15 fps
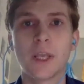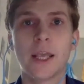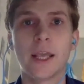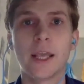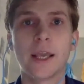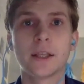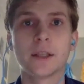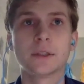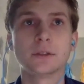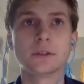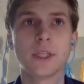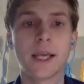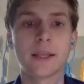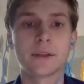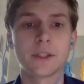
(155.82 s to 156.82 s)
And
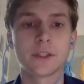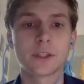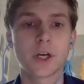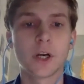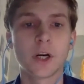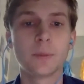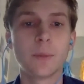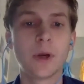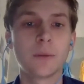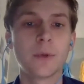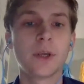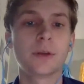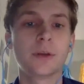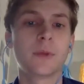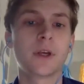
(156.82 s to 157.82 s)
at this current
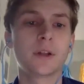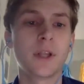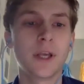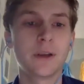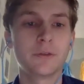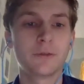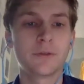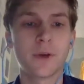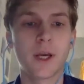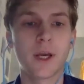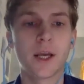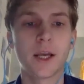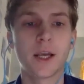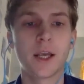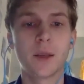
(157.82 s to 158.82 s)
moment in my life,
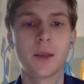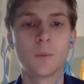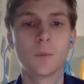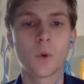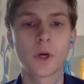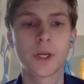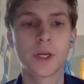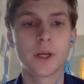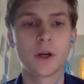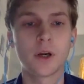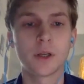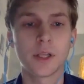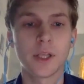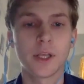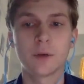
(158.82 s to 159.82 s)
I'm working
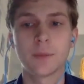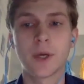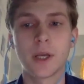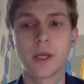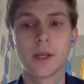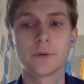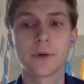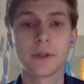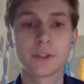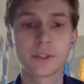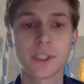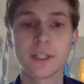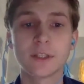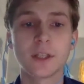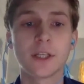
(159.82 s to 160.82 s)
on getting my real
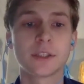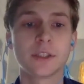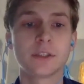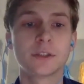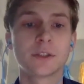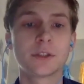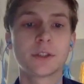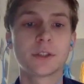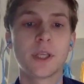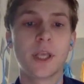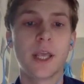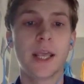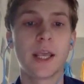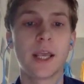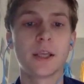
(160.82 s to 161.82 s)
estate license,
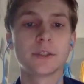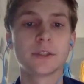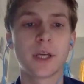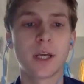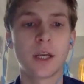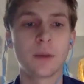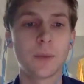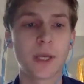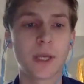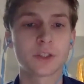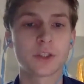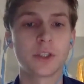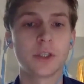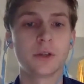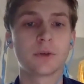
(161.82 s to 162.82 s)
and I'm
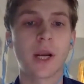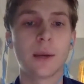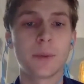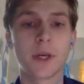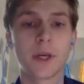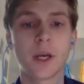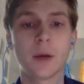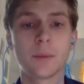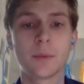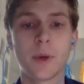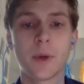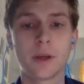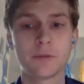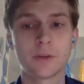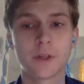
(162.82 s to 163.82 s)
actually wrapping up
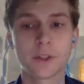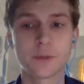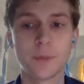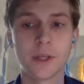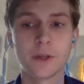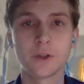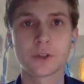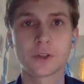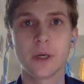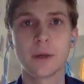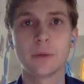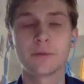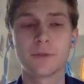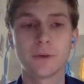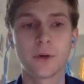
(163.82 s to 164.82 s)
my first
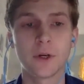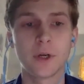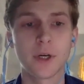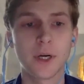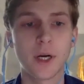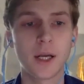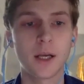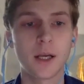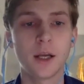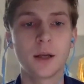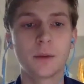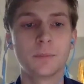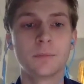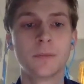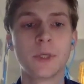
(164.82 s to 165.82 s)
manuscript for
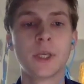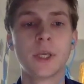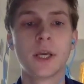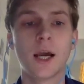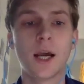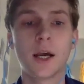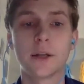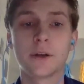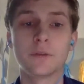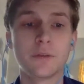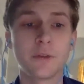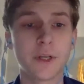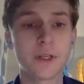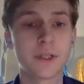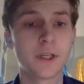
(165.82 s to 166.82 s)
Ad
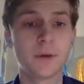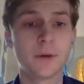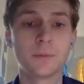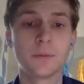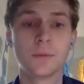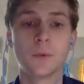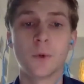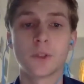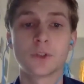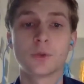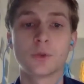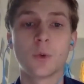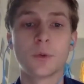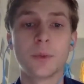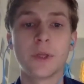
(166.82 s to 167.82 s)
Infinitum, which
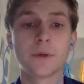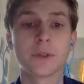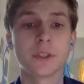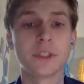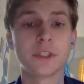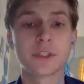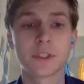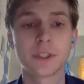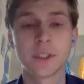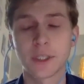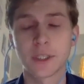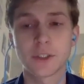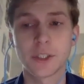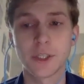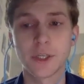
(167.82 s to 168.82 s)
will be released
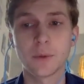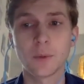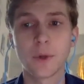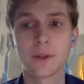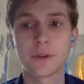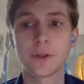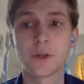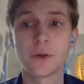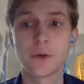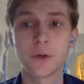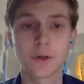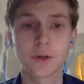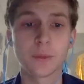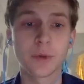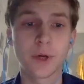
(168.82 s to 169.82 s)
next year with New
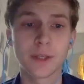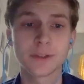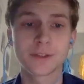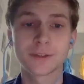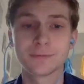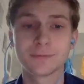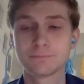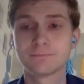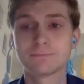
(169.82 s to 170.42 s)
Degree Press.